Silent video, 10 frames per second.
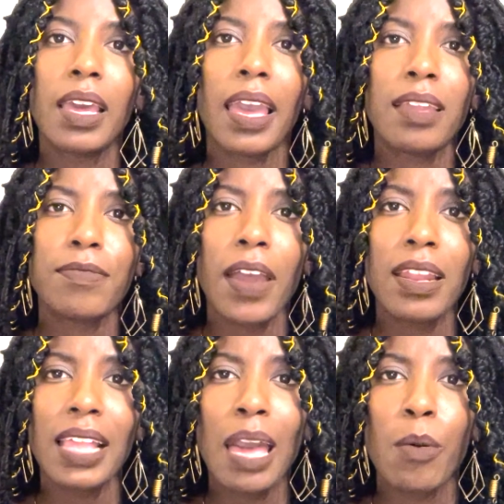And
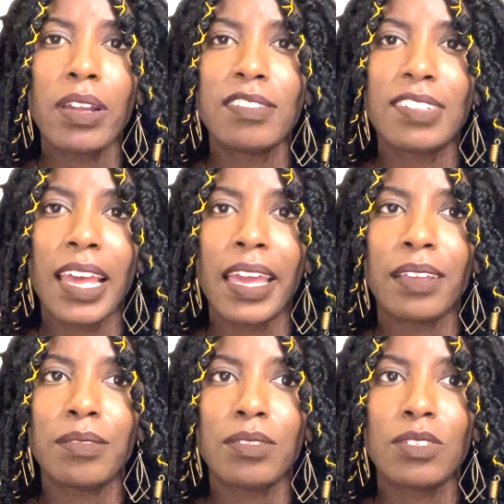finally, I want to
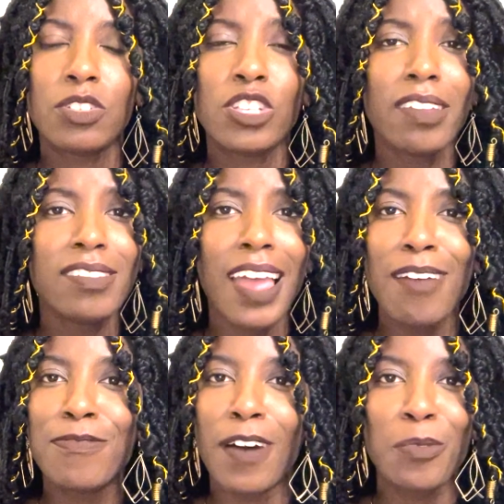say, just
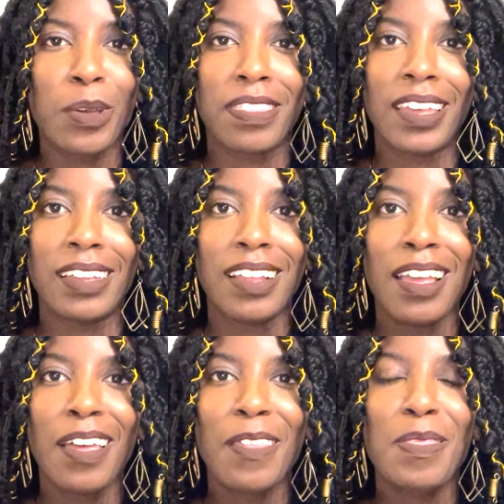have fun with it.
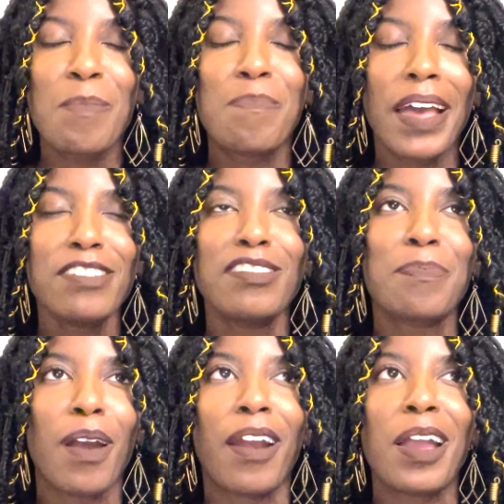The best
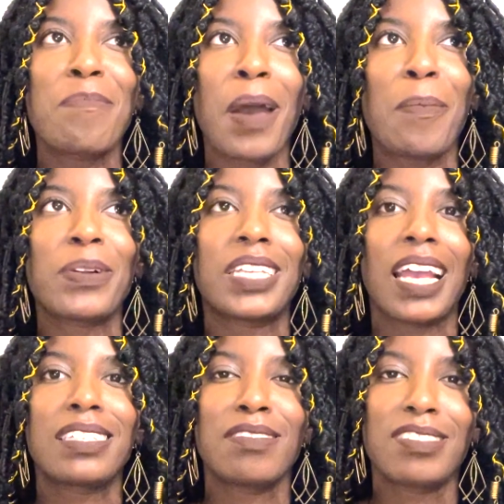part about
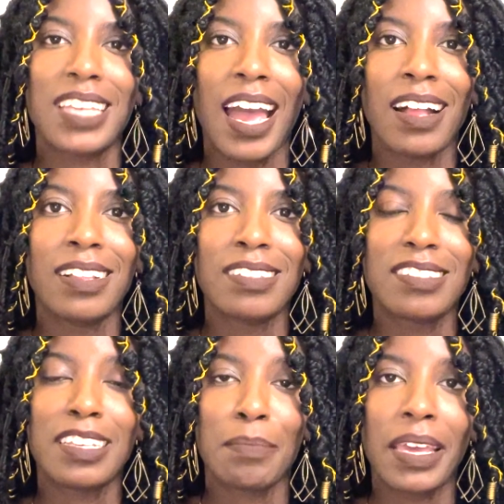protective styles
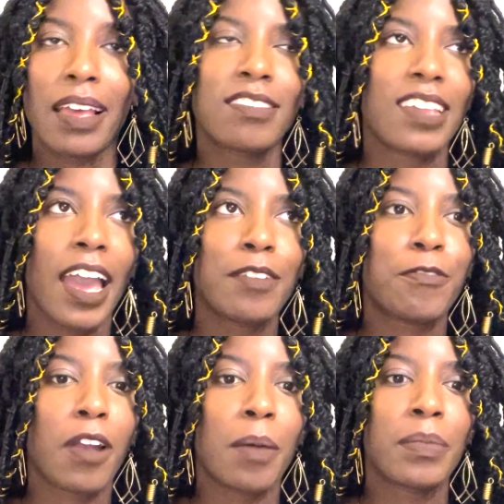to me, aside
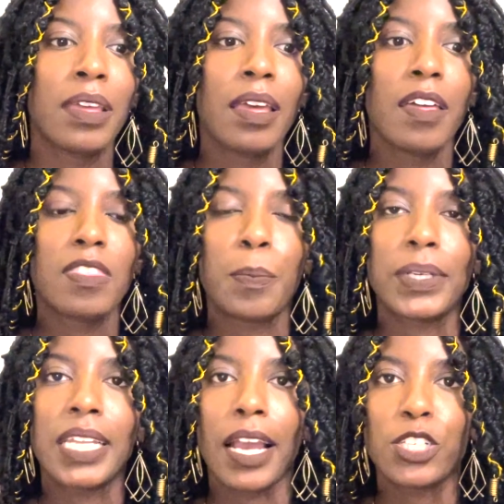from the
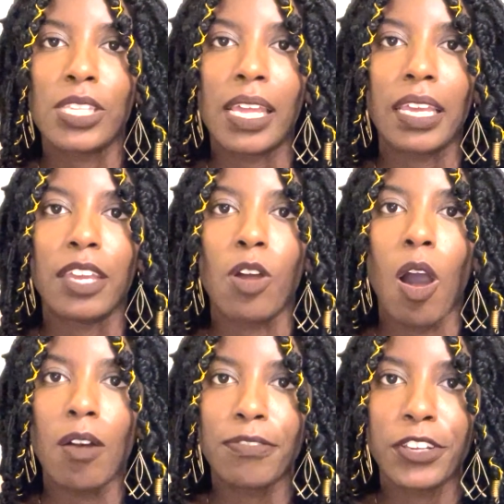protection that it can
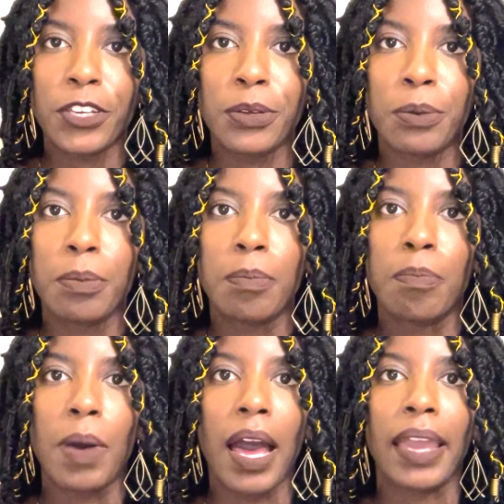offer you
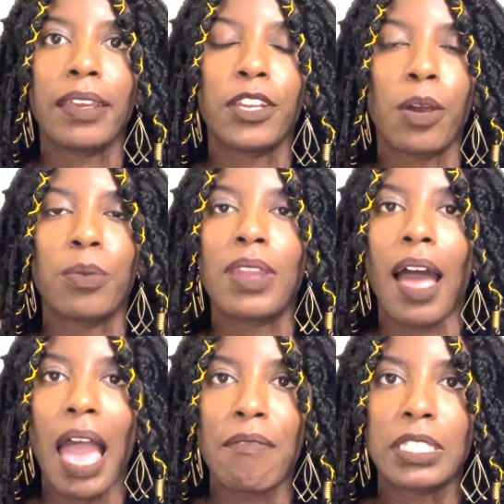by,
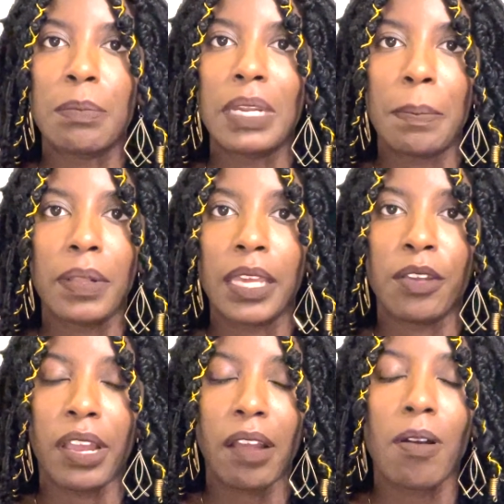not having to manipulate
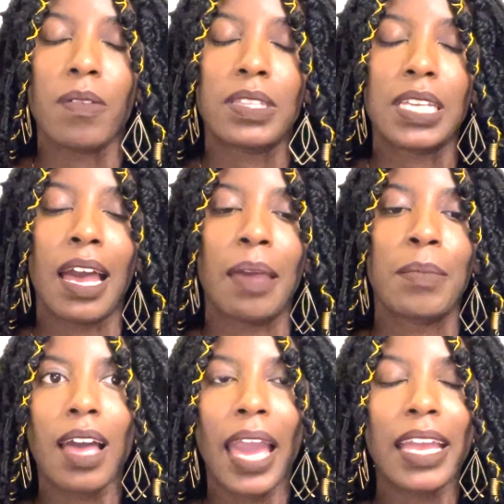your hair all the time,
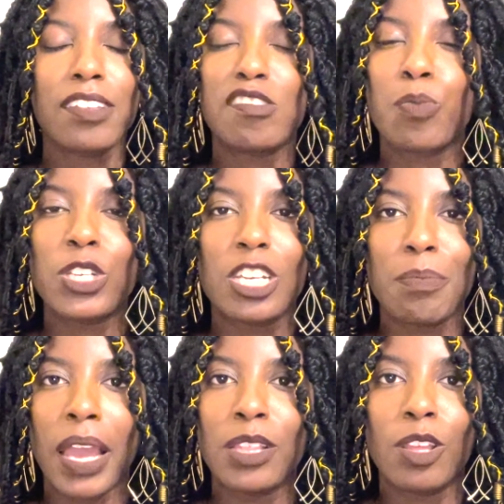I get to switch up
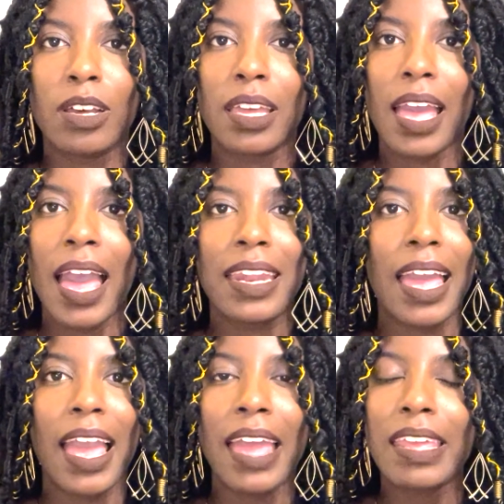my look at
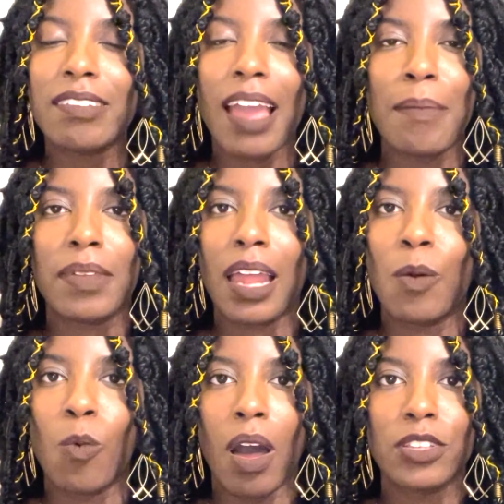any time that I
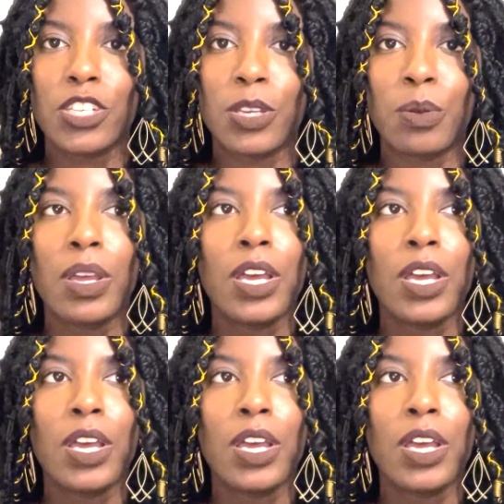want to